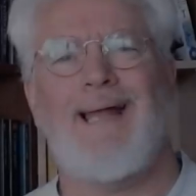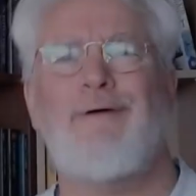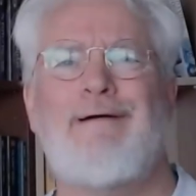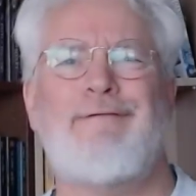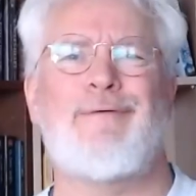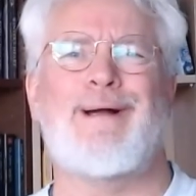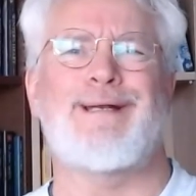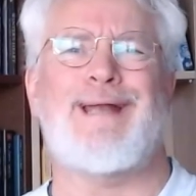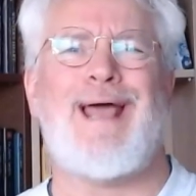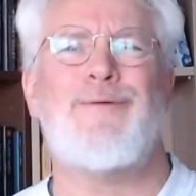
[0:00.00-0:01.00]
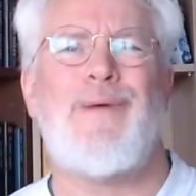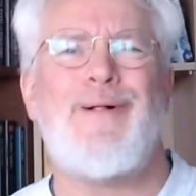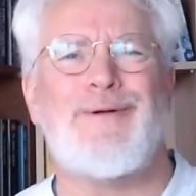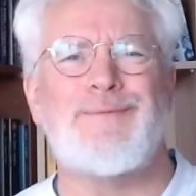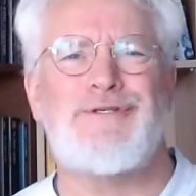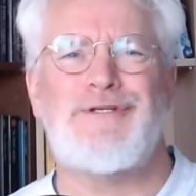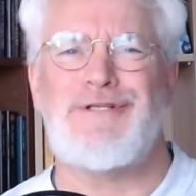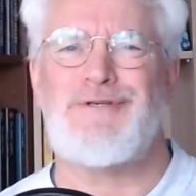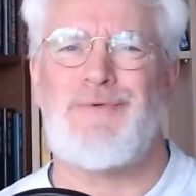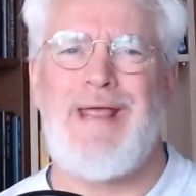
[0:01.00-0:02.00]
Hello everyone and welcome to
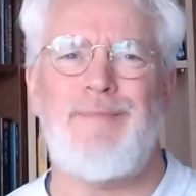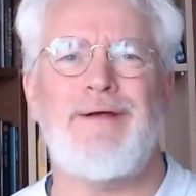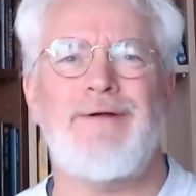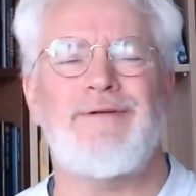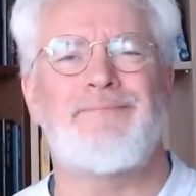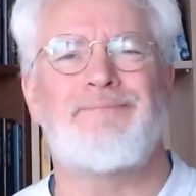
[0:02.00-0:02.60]
DutchGreyBeard.